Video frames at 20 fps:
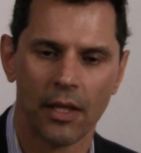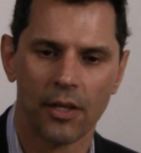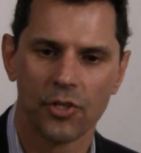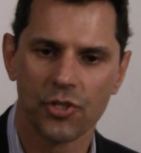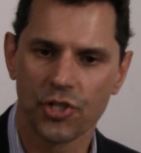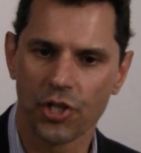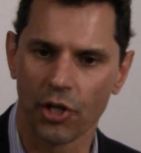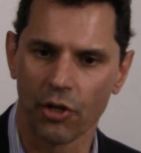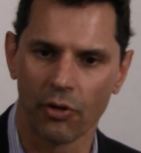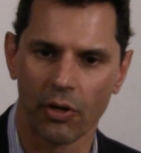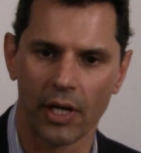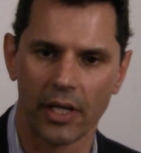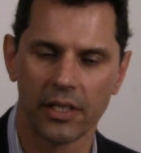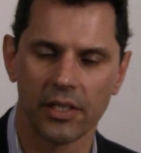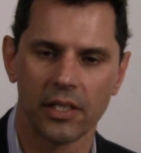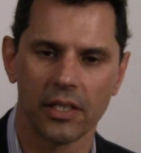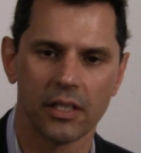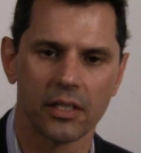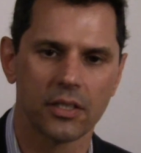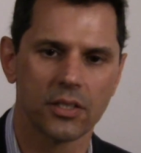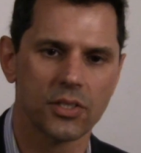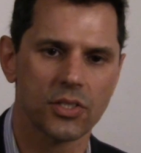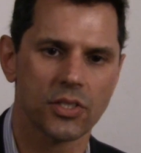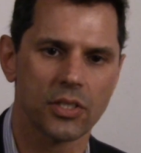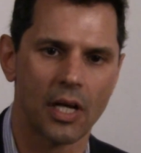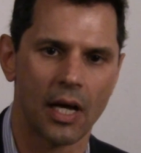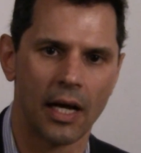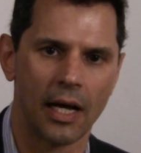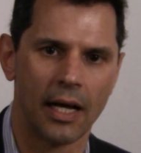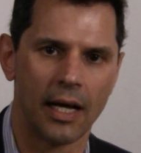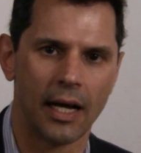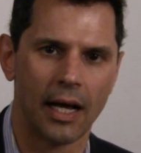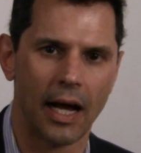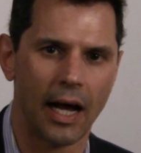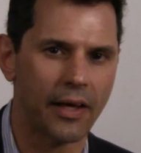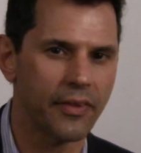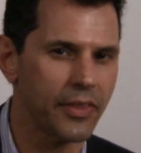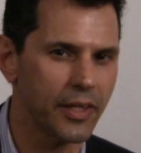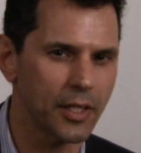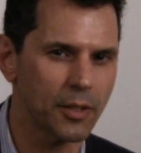share ideas.
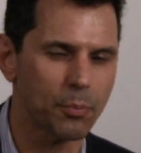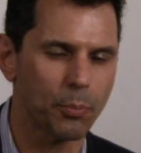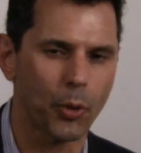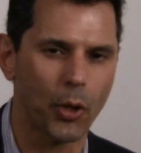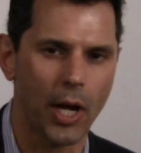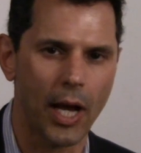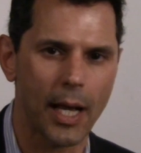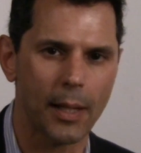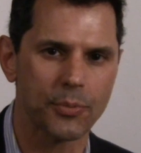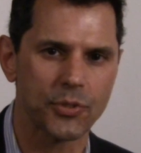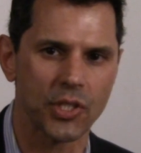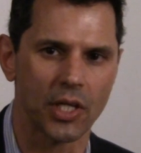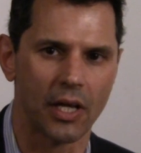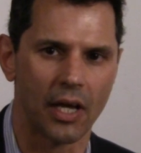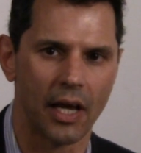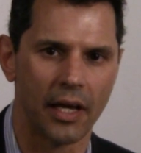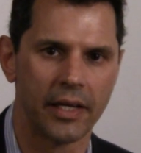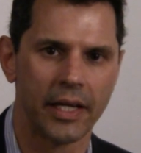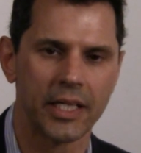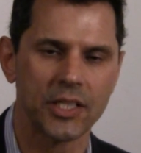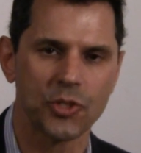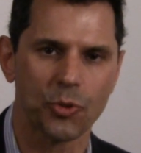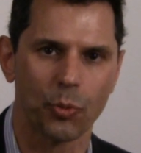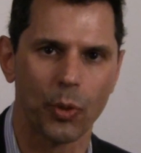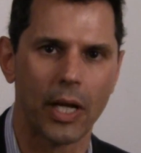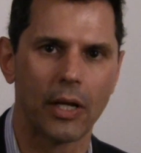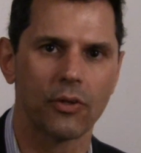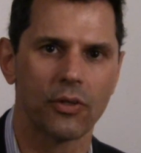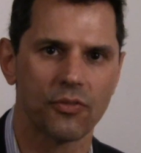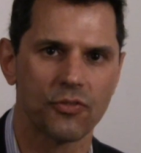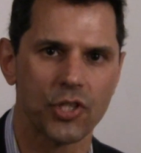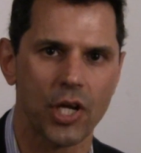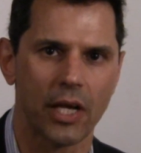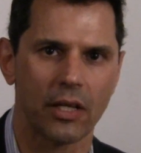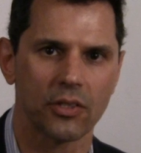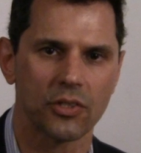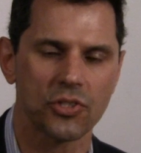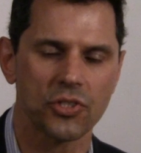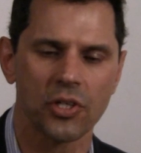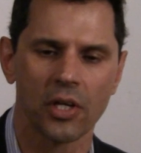I think perhaps a nice round of
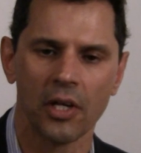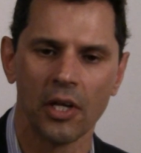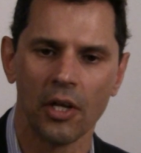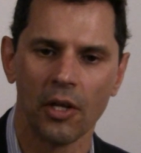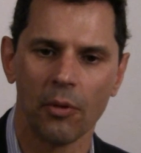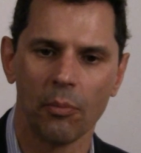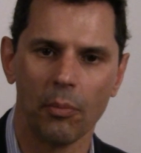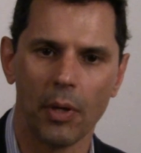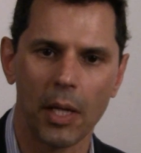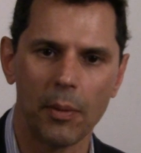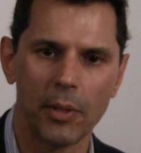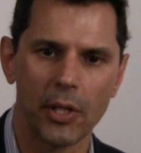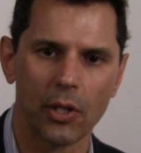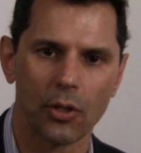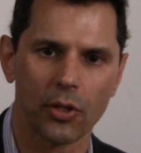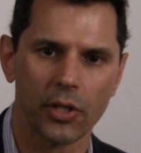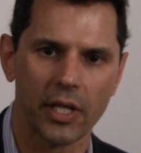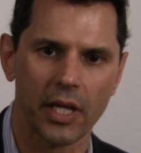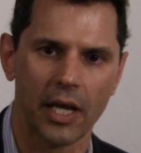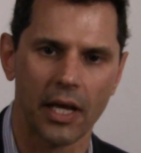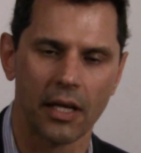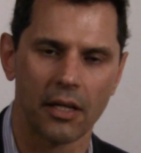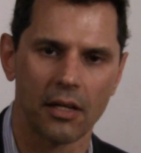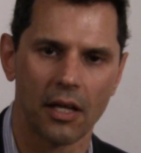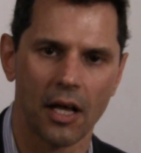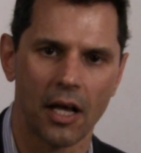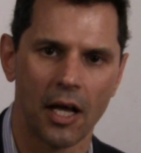challenge maybe to look at